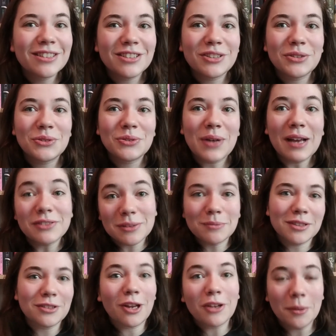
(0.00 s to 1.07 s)
to have
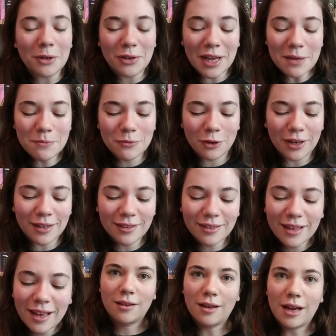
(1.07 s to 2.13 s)
something to talk about him
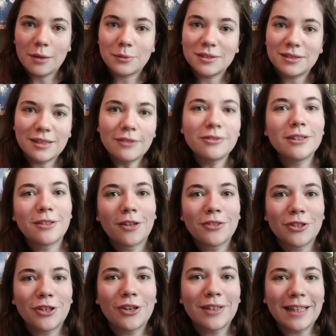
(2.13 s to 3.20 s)
with. I was definitely
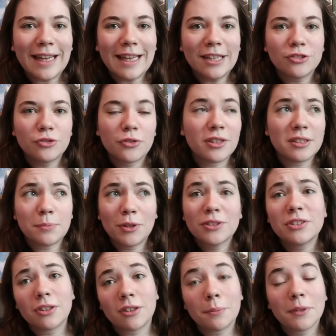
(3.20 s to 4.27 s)
not the target age for these
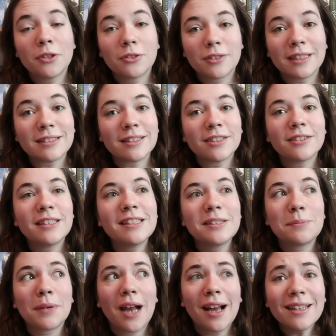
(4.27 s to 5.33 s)
books, they're a middle grade
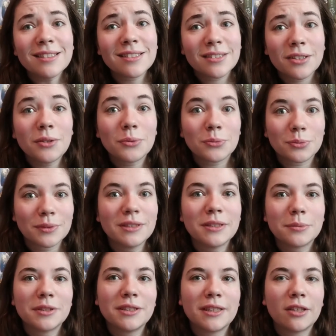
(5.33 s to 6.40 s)
series, but I still
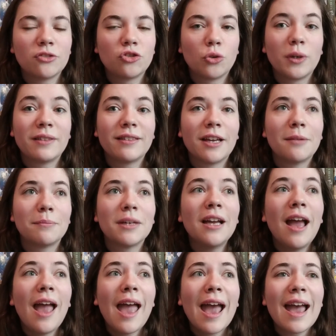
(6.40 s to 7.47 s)
really, really enjoyed them.
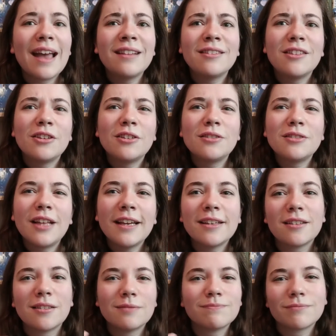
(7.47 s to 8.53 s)
And they're
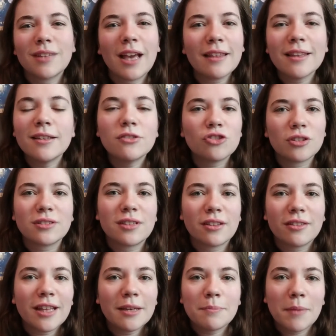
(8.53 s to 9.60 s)
like, I think it's just
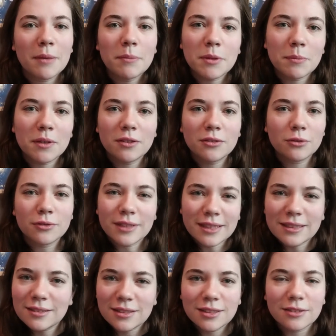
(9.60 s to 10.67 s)
a thing maybe middle
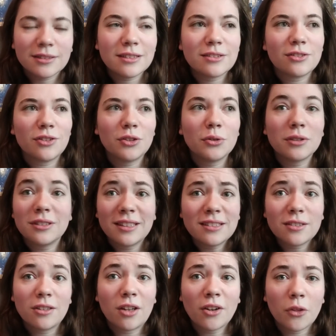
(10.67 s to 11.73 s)
grade series do, or at
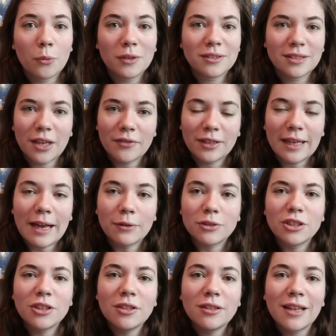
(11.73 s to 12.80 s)
least a lot of the ones I've
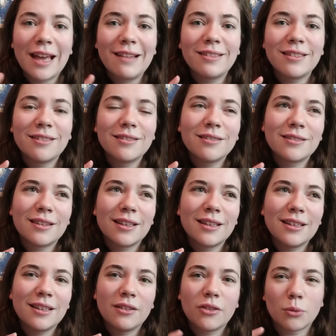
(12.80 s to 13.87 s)
encountered, and
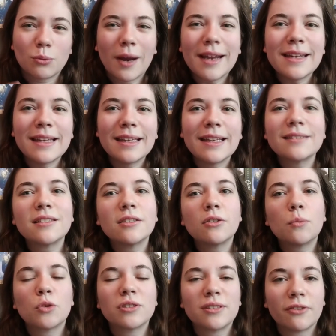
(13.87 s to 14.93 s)
the writing gets a
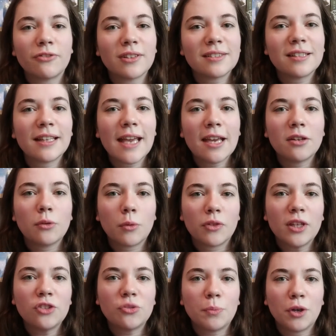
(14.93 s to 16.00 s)
little more sophisticated
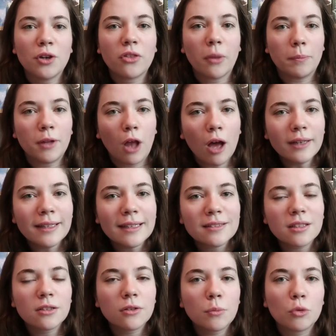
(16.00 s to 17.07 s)
with each book, the plot
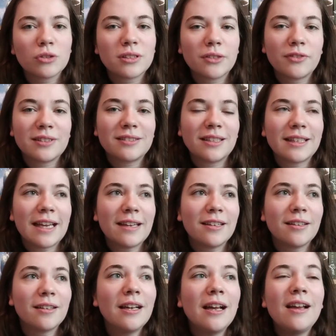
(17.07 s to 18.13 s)
gets a little more
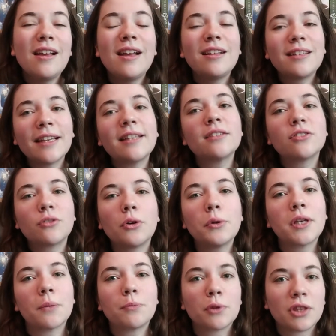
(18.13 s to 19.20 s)
sophisticated, like it's
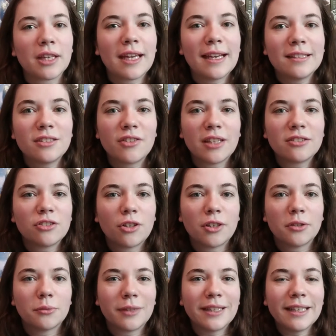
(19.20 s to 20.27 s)
growing up with the kids that
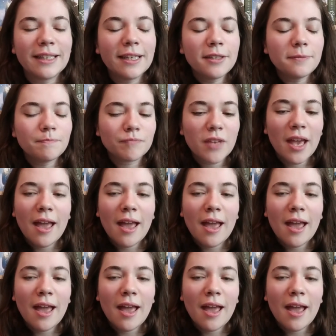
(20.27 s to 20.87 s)
started reading it.